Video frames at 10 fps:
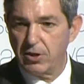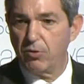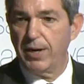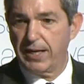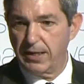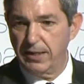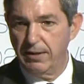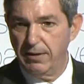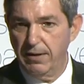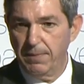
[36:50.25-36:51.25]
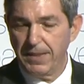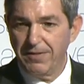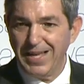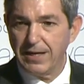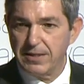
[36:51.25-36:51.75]
correctly.
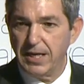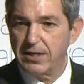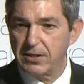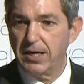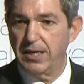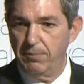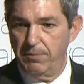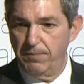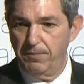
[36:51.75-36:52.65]
That takes time.